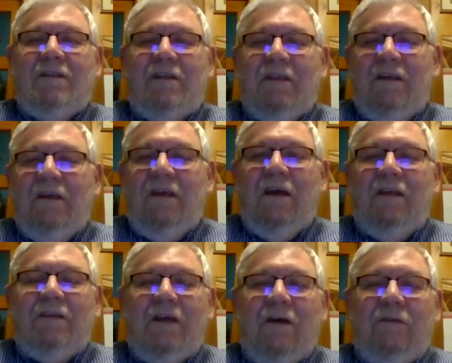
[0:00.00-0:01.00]
the
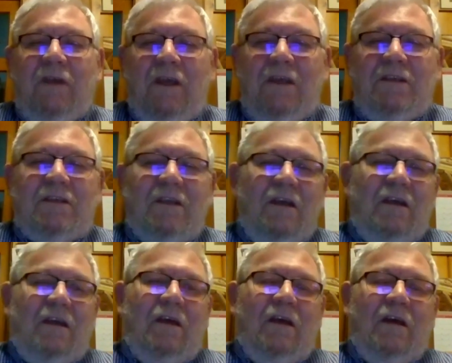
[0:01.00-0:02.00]
Southeast,
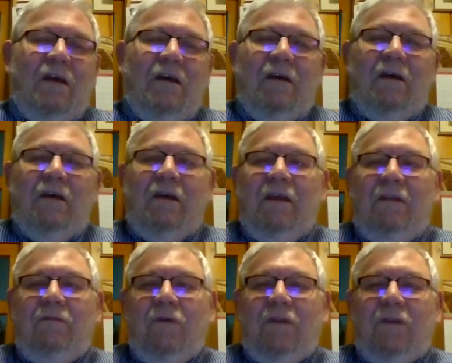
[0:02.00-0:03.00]

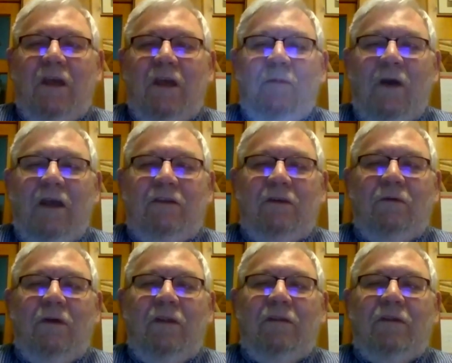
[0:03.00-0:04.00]
and what they might
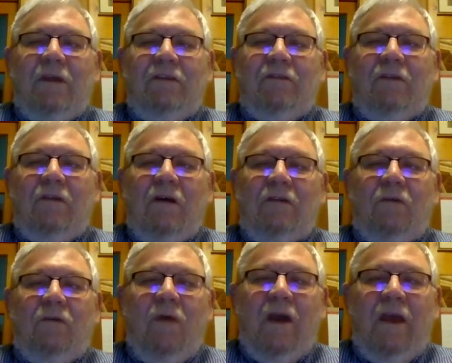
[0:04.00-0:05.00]
do and things along
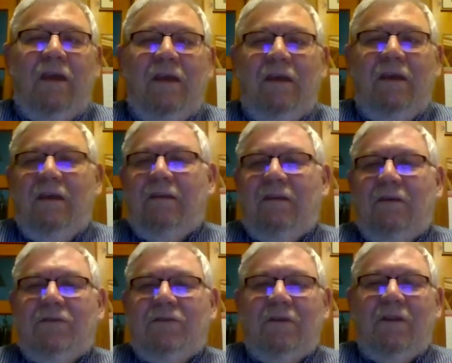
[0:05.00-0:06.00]
the way.
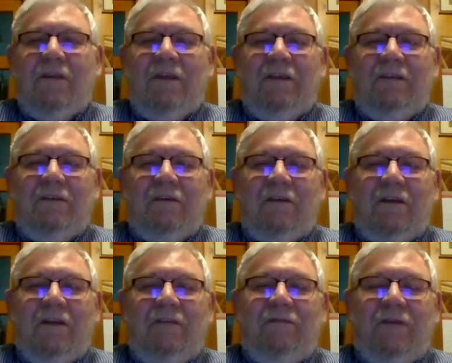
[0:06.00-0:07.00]
Those are the things that are
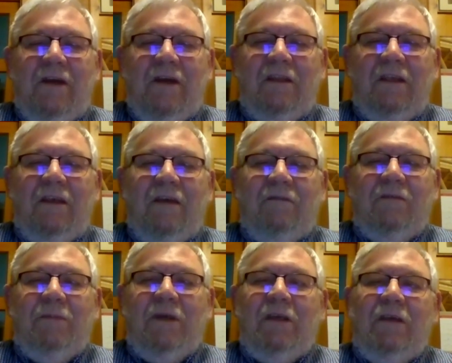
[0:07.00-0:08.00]
going to finally have
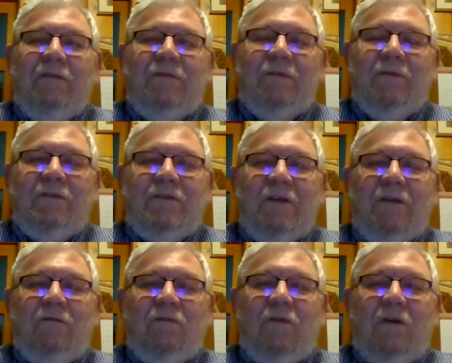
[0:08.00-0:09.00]
the big influence
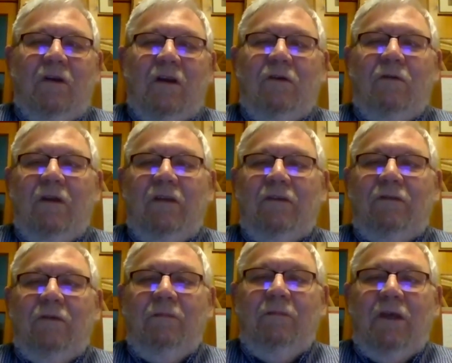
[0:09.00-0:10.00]
on where our corn and
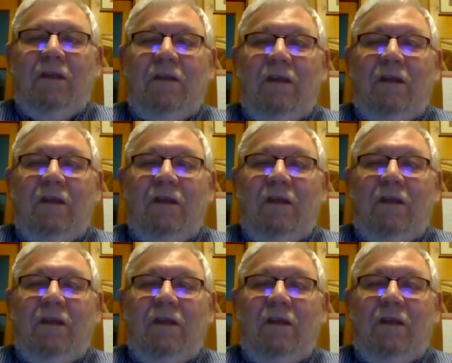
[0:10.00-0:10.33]
soybean